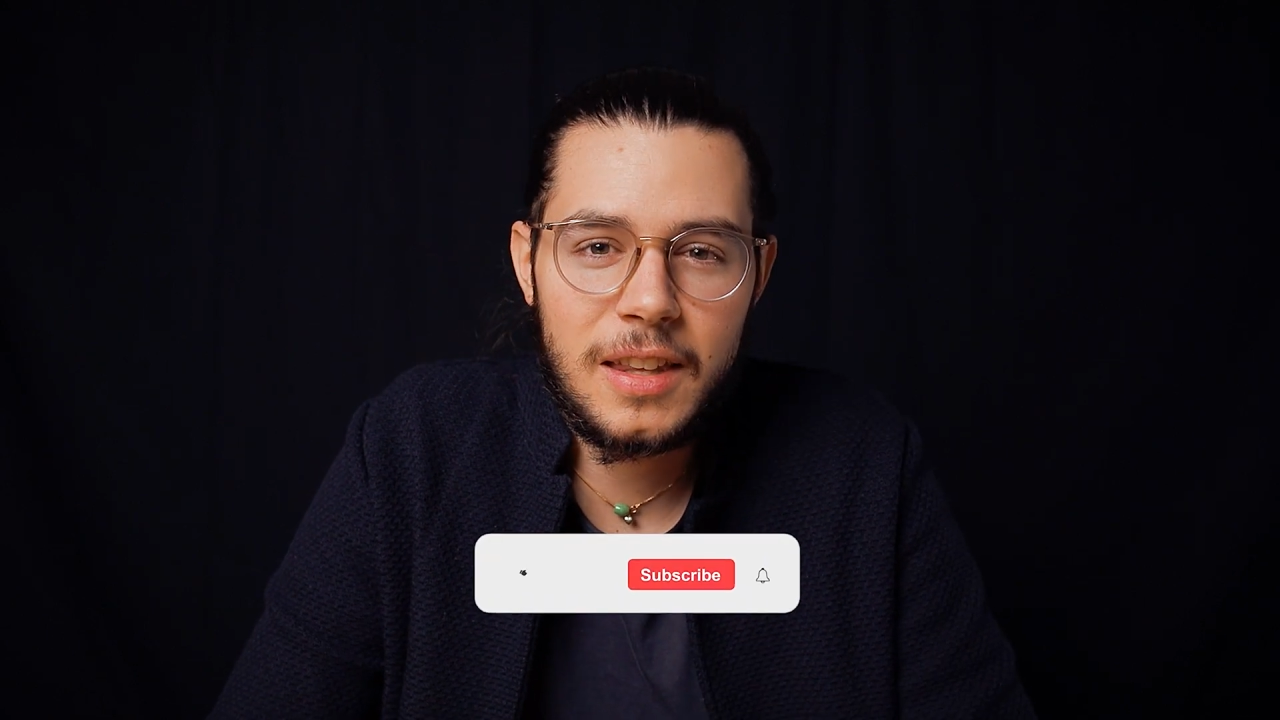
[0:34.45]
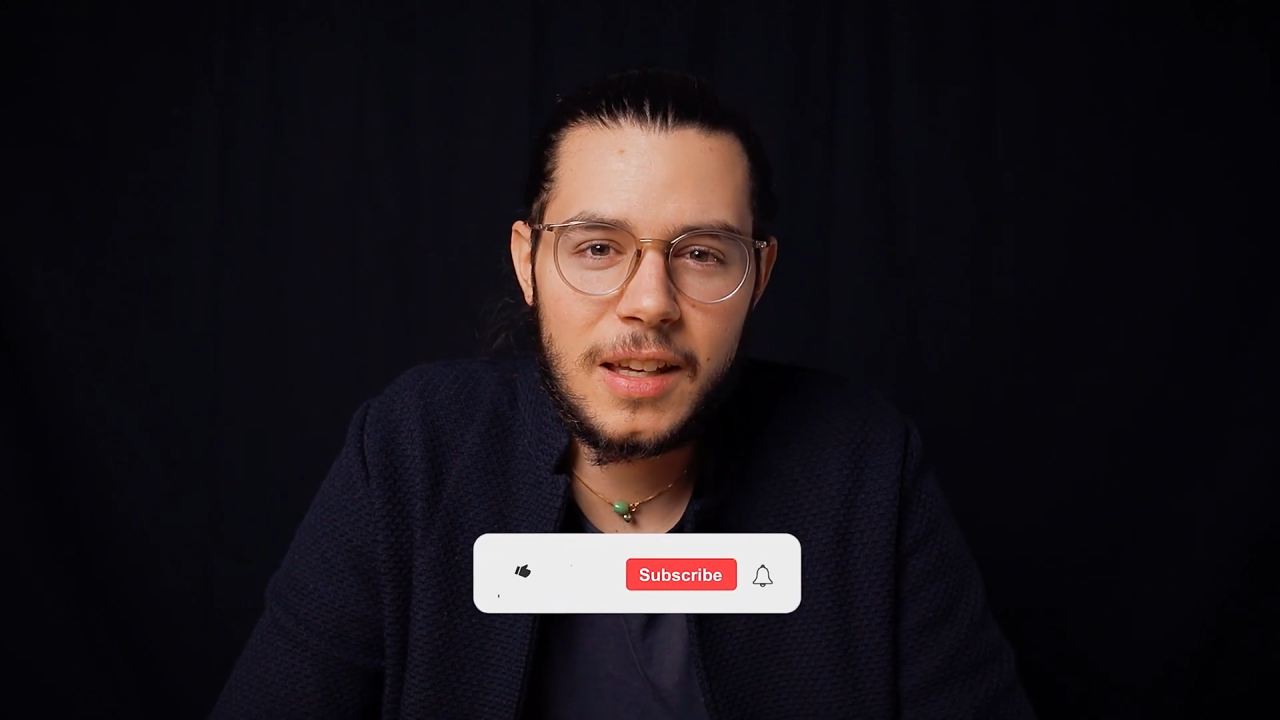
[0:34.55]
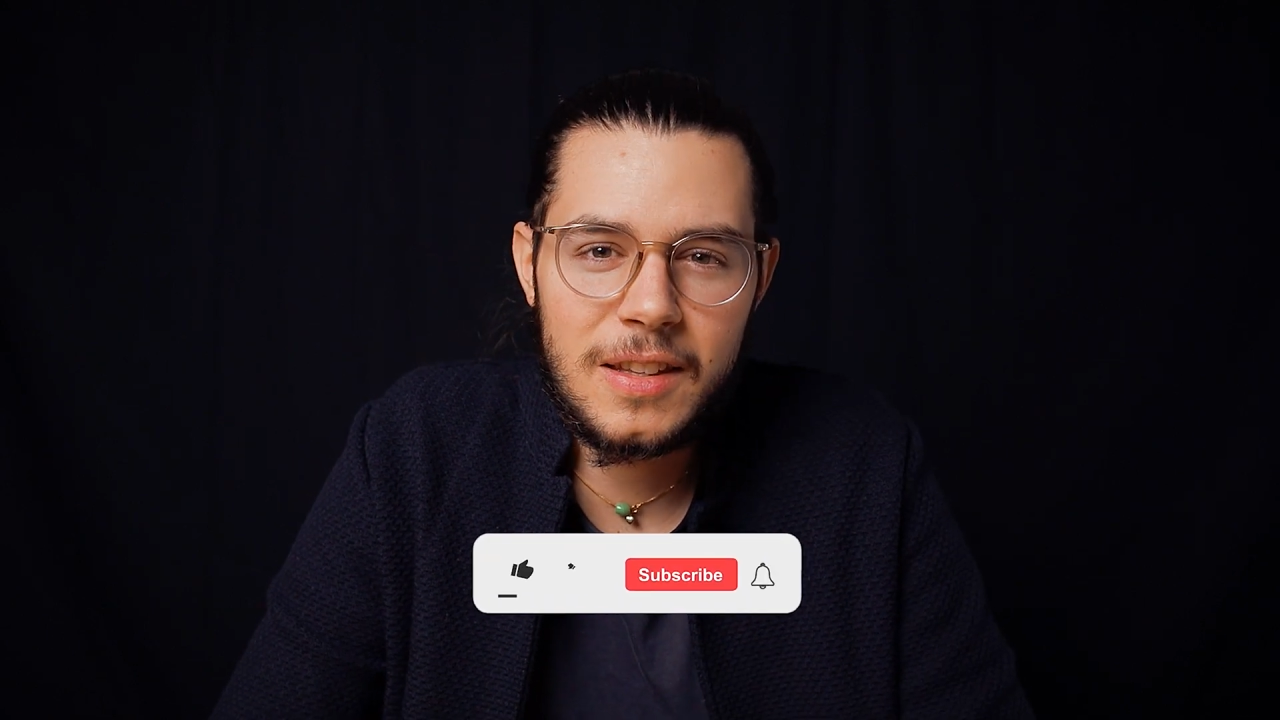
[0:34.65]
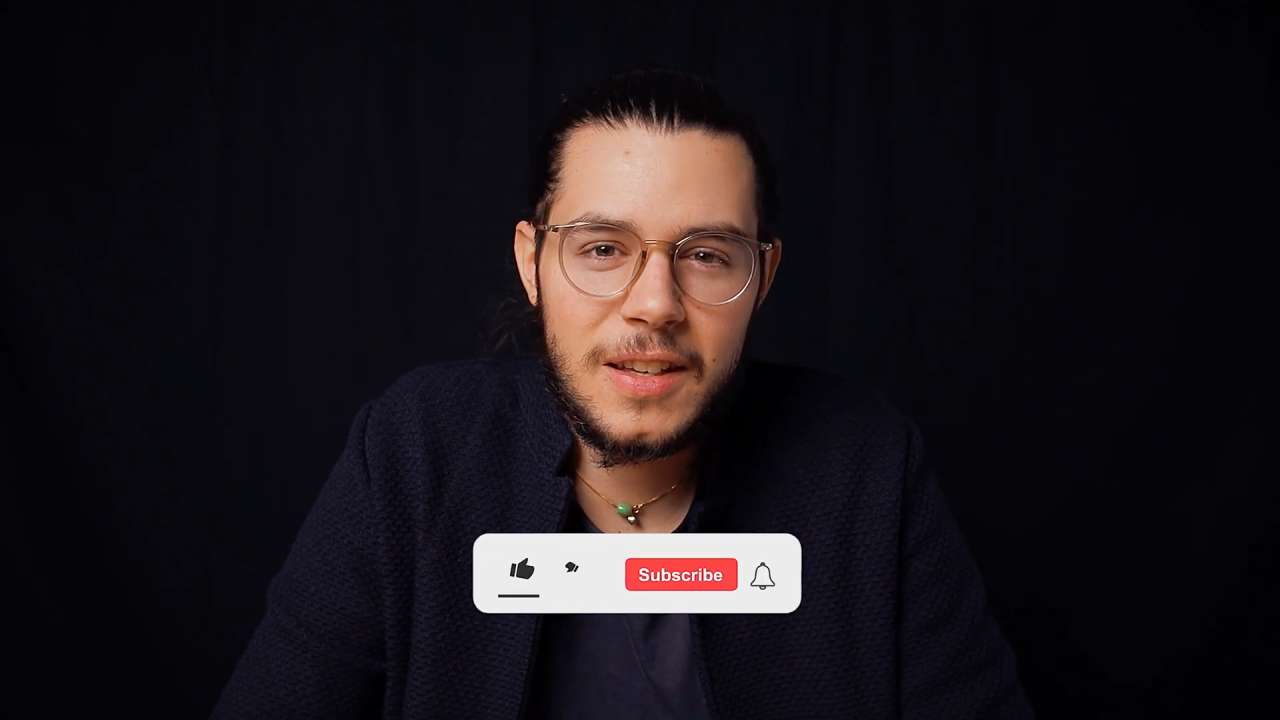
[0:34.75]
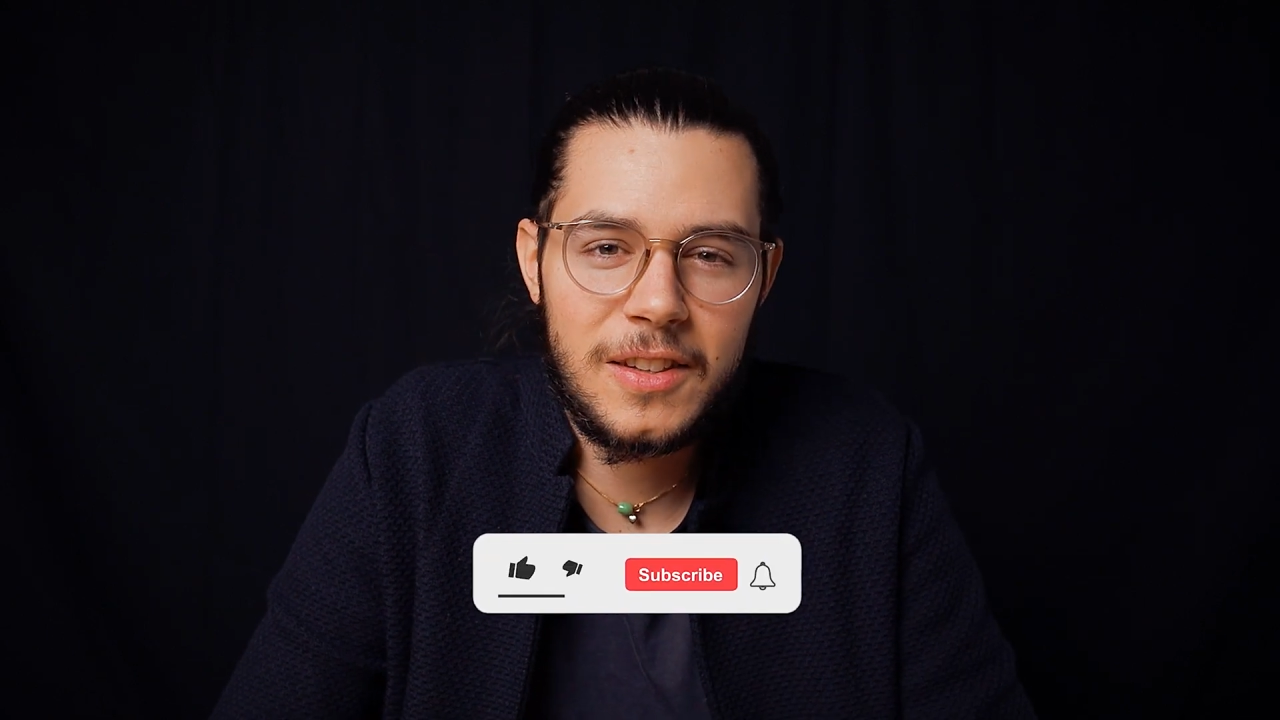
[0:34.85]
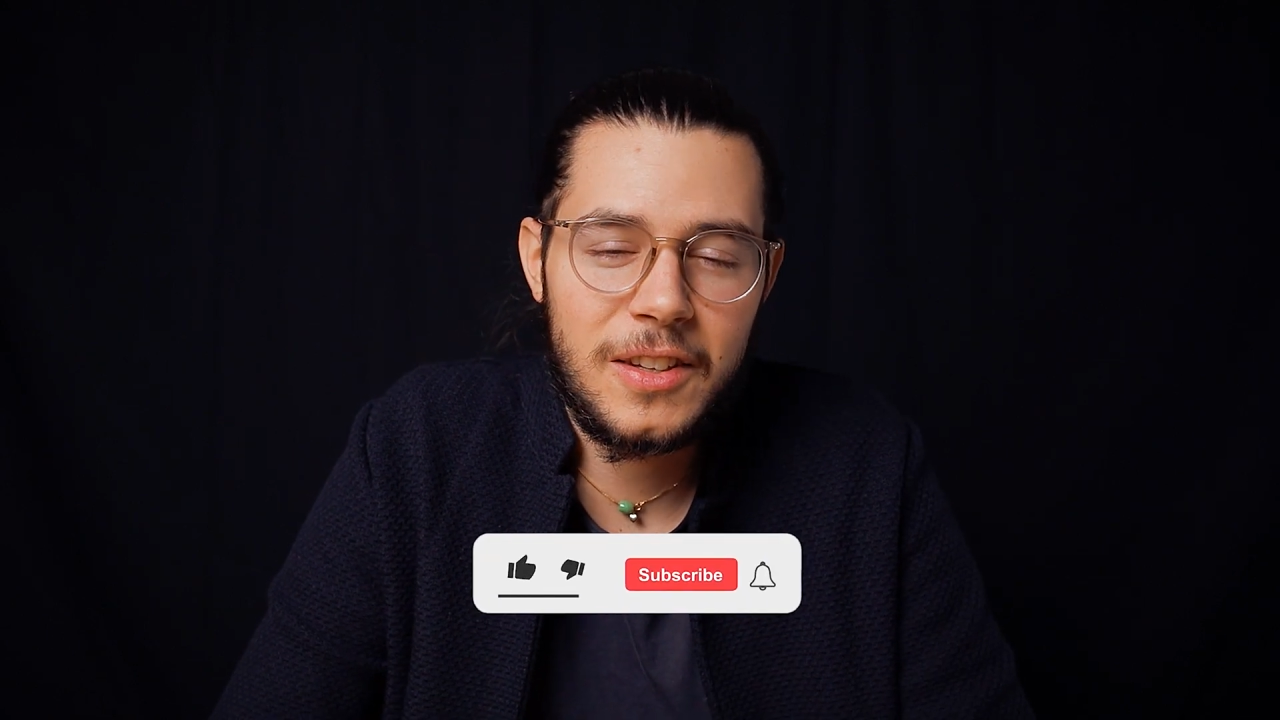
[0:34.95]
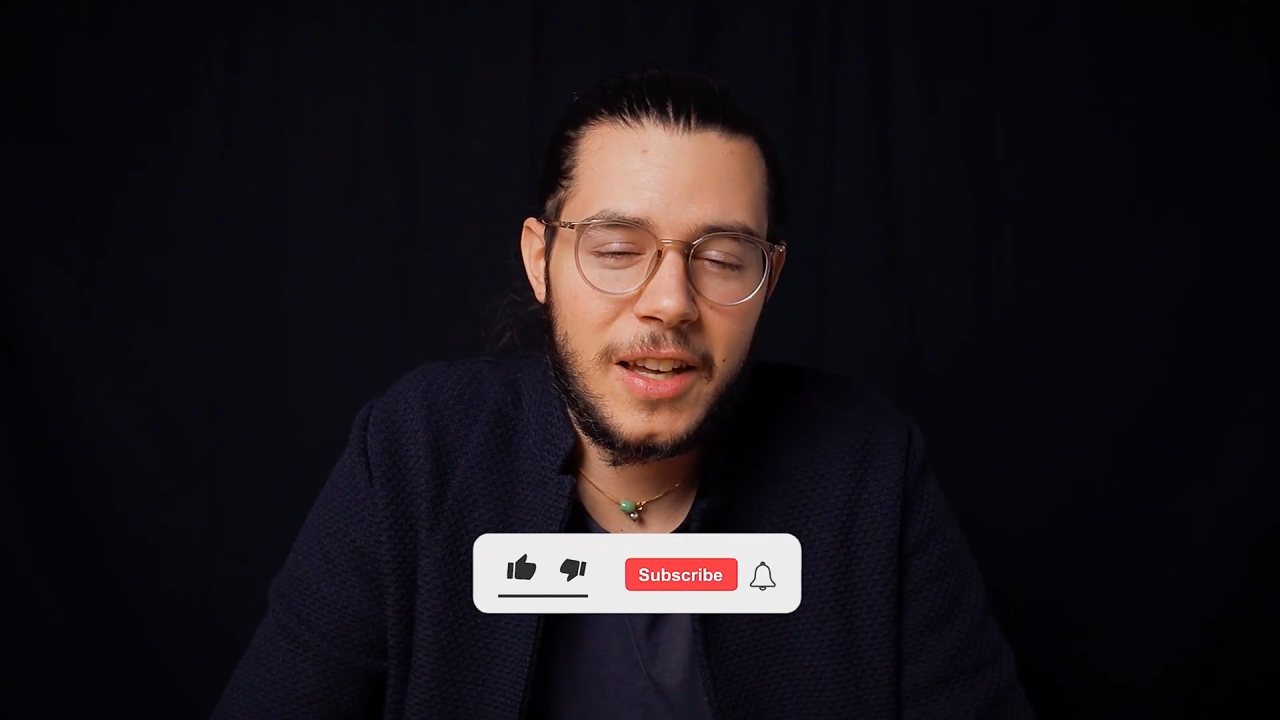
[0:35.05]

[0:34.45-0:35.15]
that this